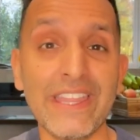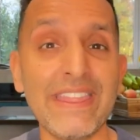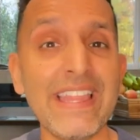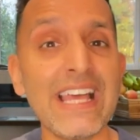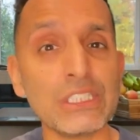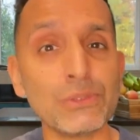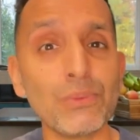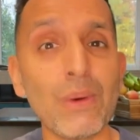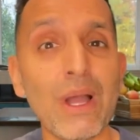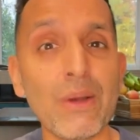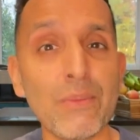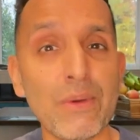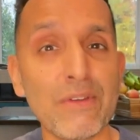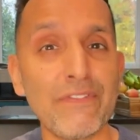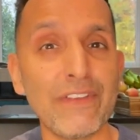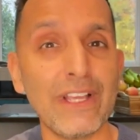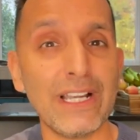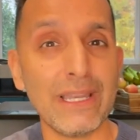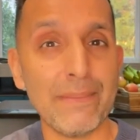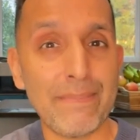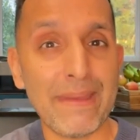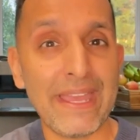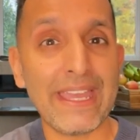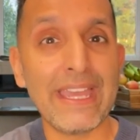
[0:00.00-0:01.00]
And that's why we feel
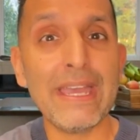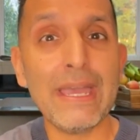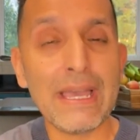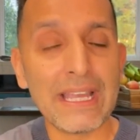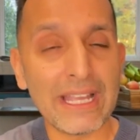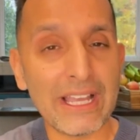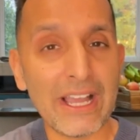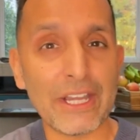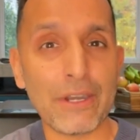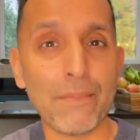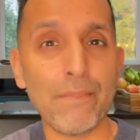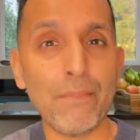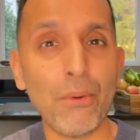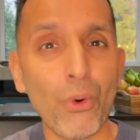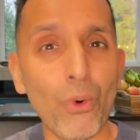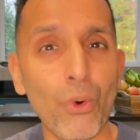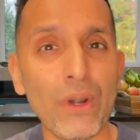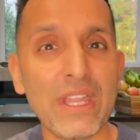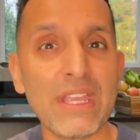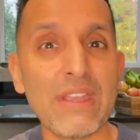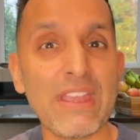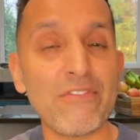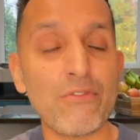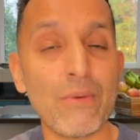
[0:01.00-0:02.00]
a bit kind of
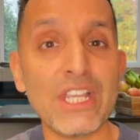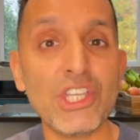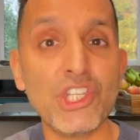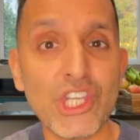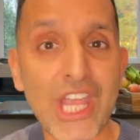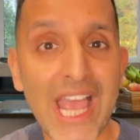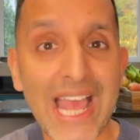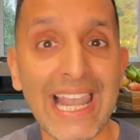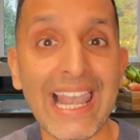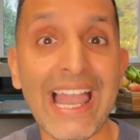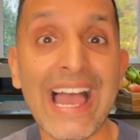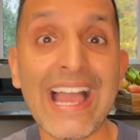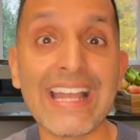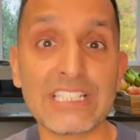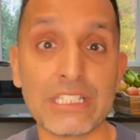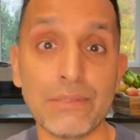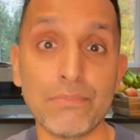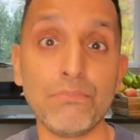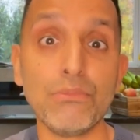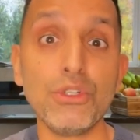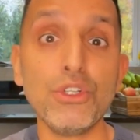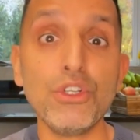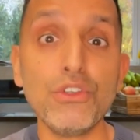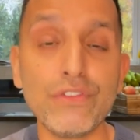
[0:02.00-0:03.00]
poorly if we're jet lagged
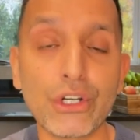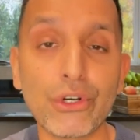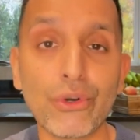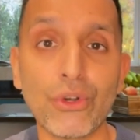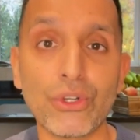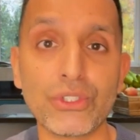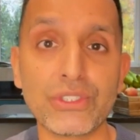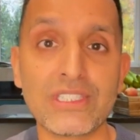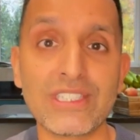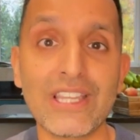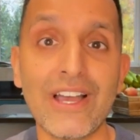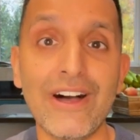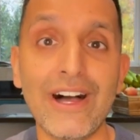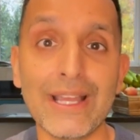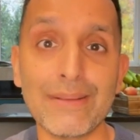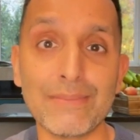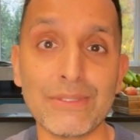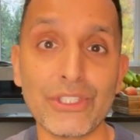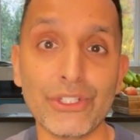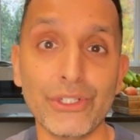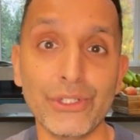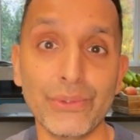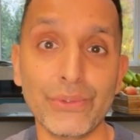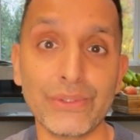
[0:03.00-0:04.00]
and move across time
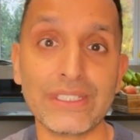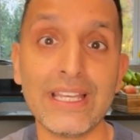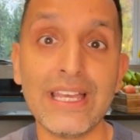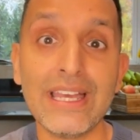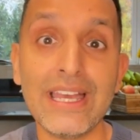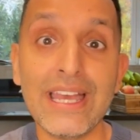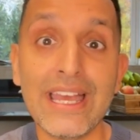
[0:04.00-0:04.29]
zones.